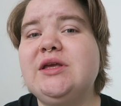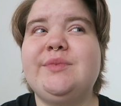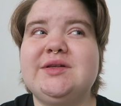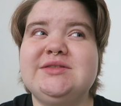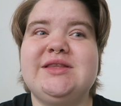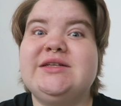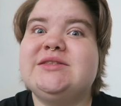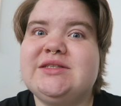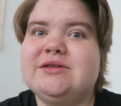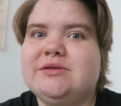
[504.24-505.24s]
but they
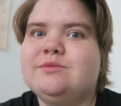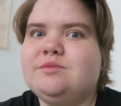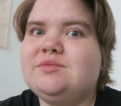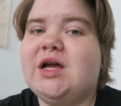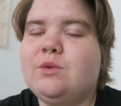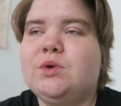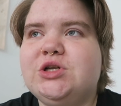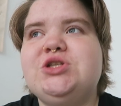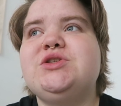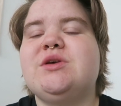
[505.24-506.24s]
still like want
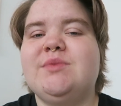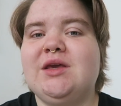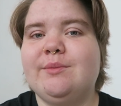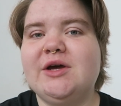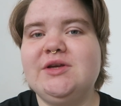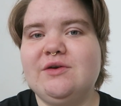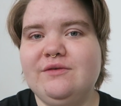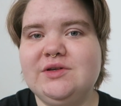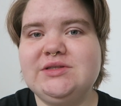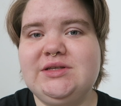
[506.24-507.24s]
to do something about it,
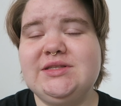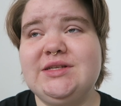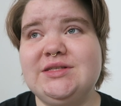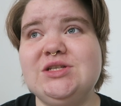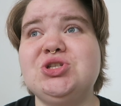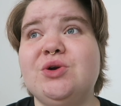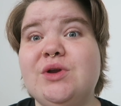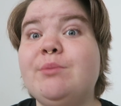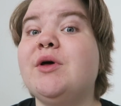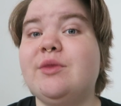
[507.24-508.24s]
obviously, since it showed
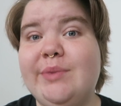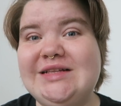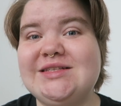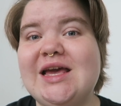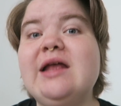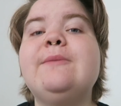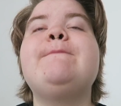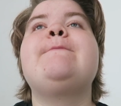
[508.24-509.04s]
up on the PET scan.